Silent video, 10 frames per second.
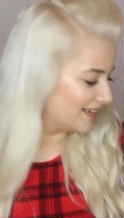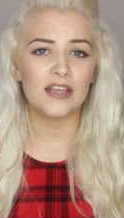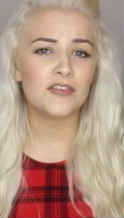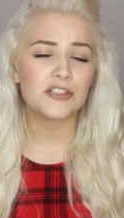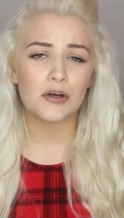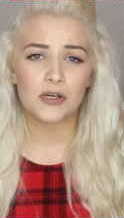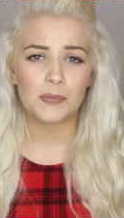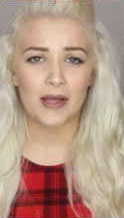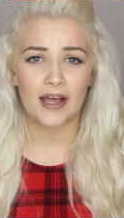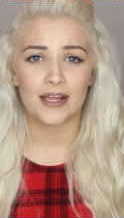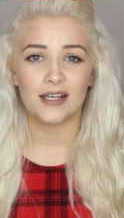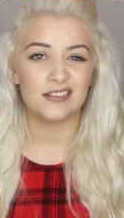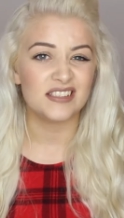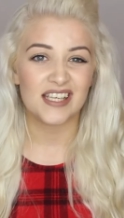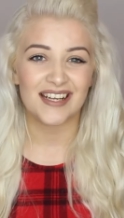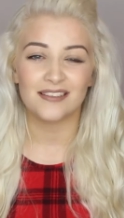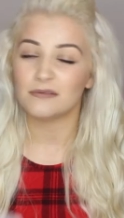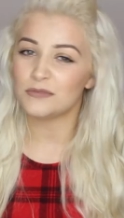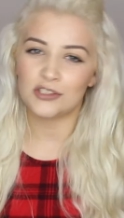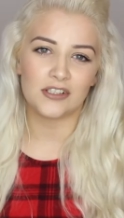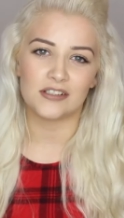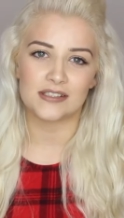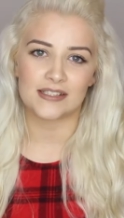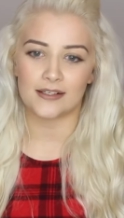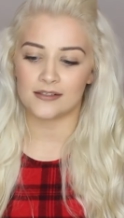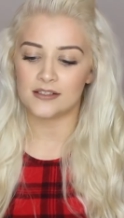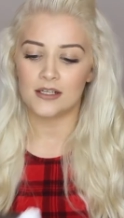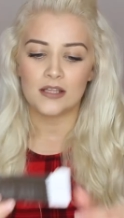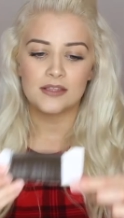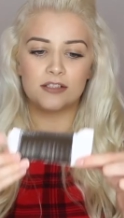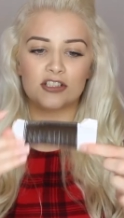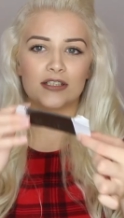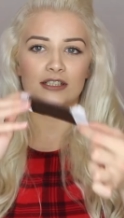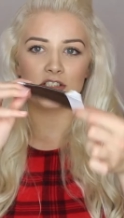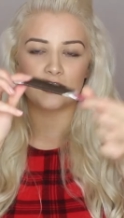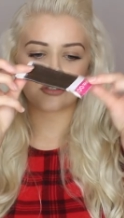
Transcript: you don't want to buy a little tin, totally understand, then just literally